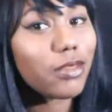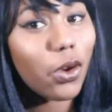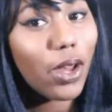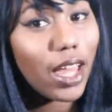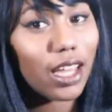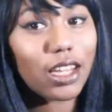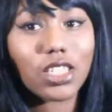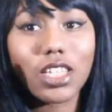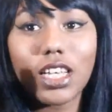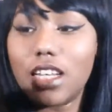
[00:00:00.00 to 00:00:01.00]
go ahead
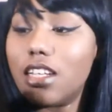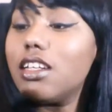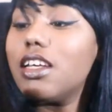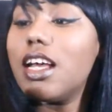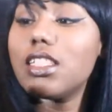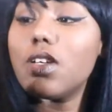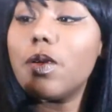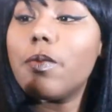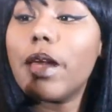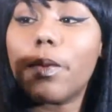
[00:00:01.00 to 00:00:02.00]
it's good has a little
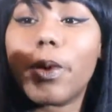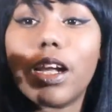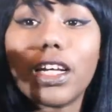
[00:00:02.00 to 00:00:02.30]
bit of makeup on